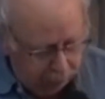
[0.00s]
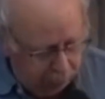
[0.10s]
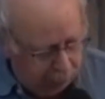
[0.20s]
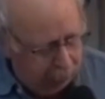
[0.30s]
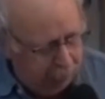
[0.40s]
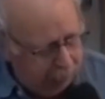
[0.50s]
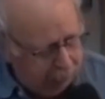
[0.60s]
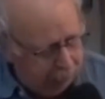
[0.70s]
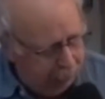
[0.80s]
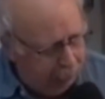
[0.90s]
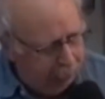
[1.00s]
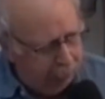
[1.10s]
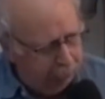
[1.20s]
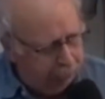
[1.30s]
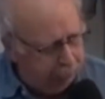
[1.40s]
I
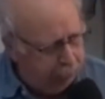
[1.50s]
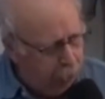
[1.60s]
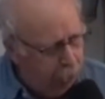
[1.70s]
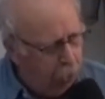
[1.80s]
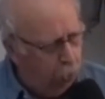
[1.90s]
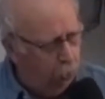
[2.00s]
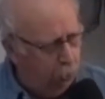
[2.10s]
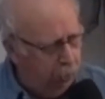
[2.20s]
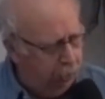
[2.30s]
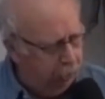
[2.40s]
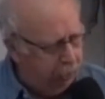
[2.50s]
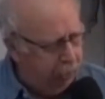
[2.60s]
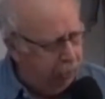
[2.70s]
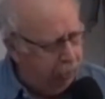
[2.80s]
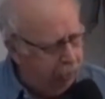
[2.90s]
can know and
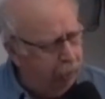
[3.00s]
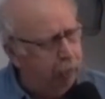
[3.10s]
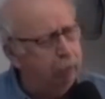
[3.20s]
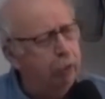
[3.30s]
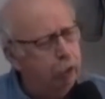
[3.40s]
I am